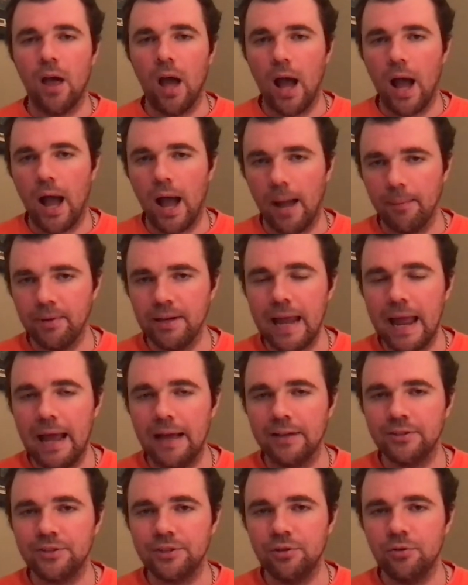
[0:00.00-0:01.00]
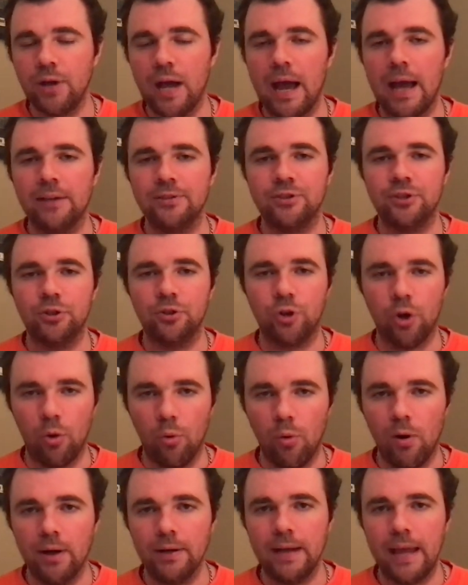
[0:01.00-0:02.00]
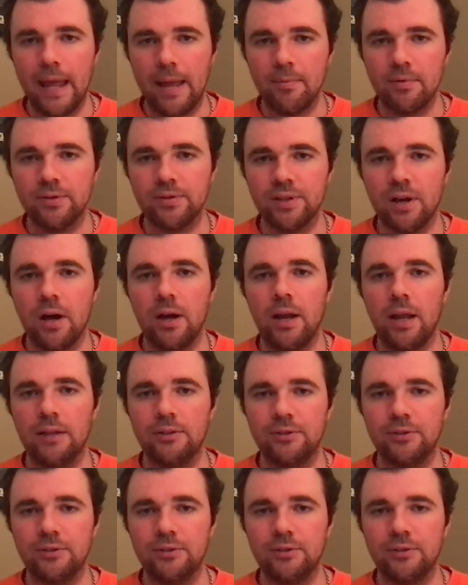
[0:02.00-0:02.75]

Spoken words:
I'm going to ask you guys to go onto Amazon and